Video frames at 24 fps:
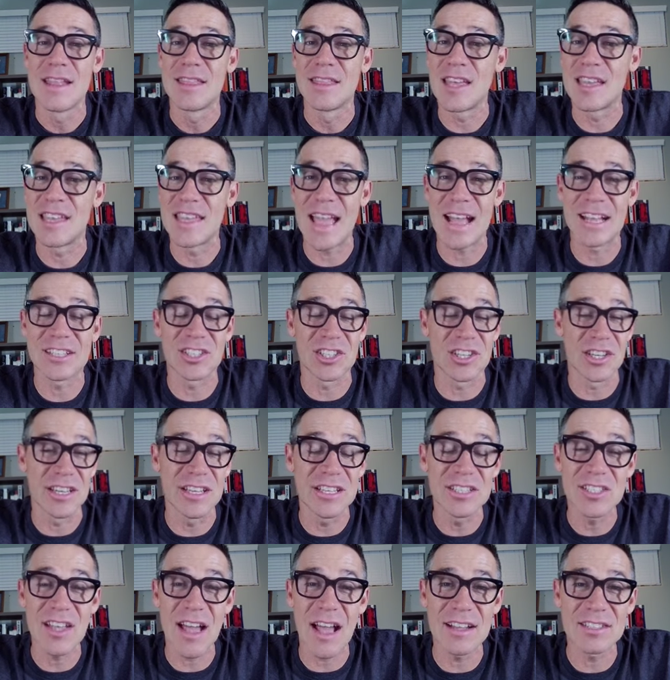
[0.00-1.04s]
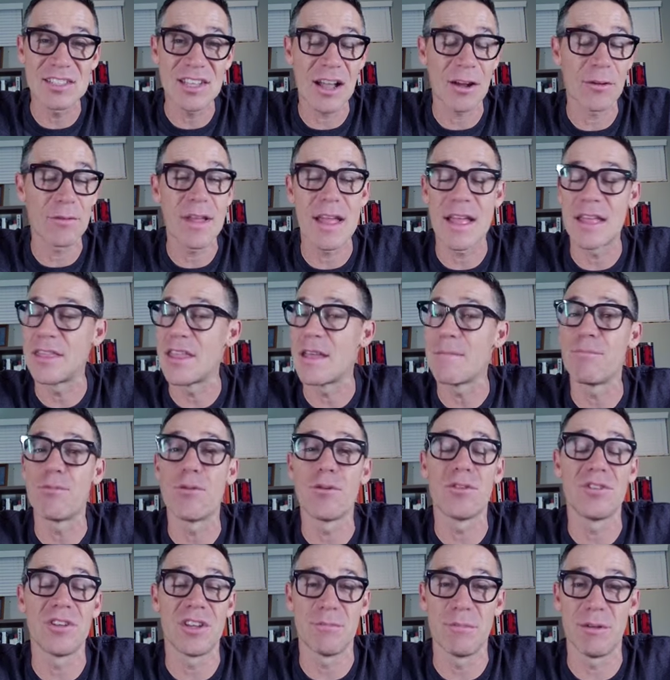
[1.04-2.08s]
They gouge his eyes out, and they
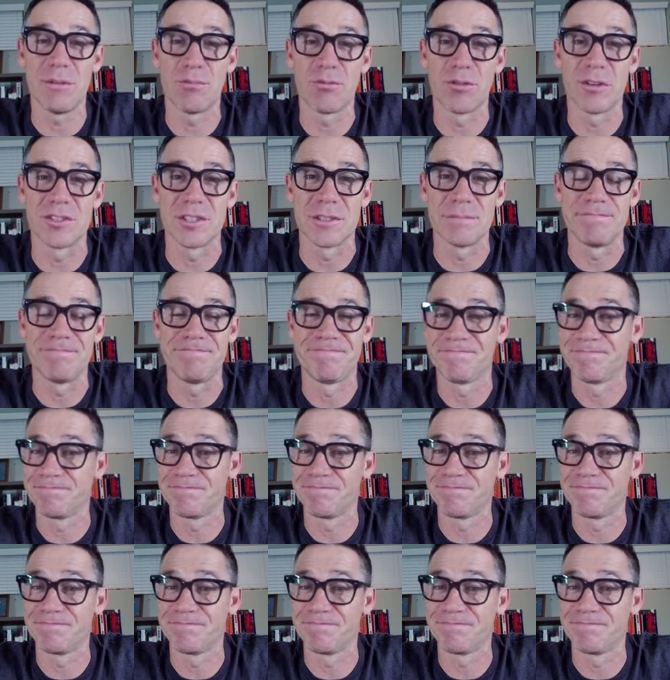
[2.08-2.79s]
put him in prison.